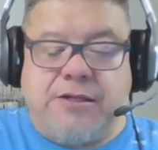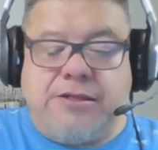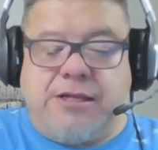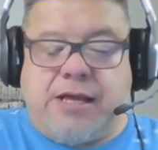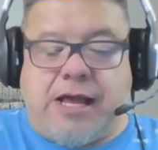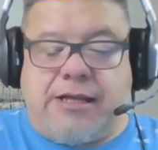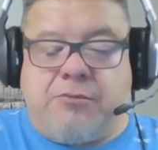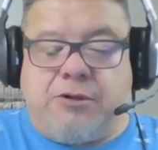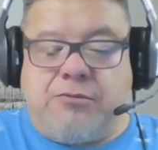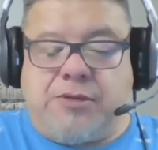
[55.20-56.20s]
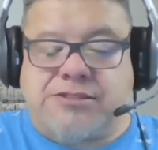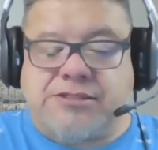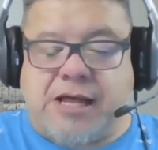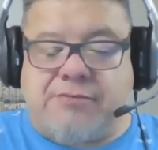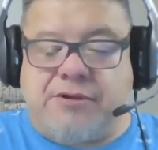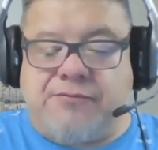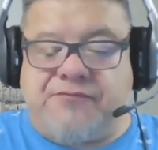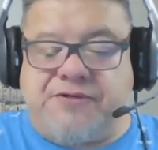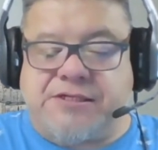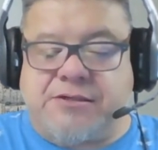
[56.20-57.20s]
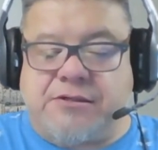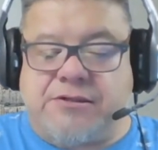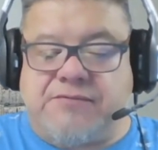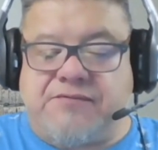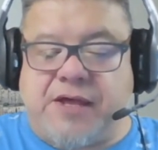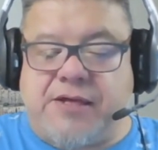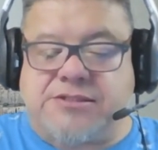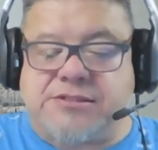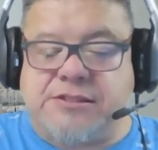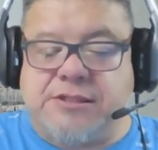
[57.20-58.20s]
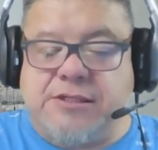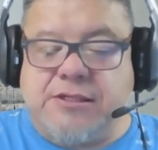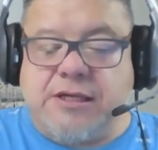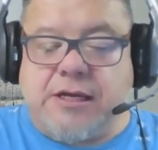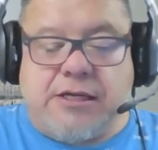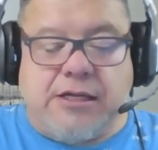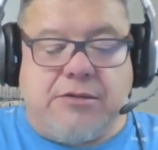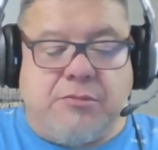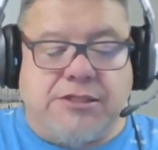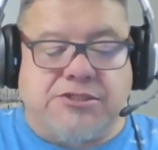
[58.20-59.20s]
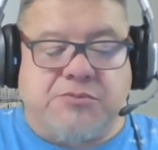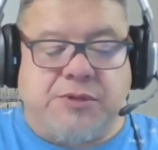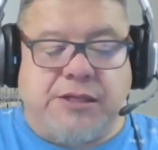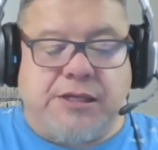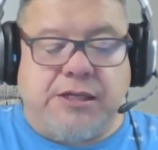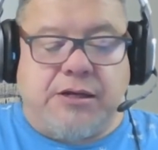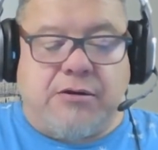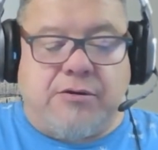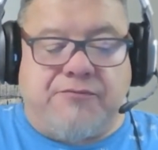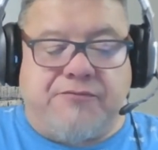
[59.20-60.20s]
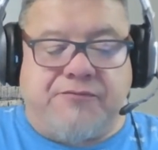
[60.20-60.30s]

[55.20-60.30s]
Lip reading: The animal must have no physical defects, and it must be of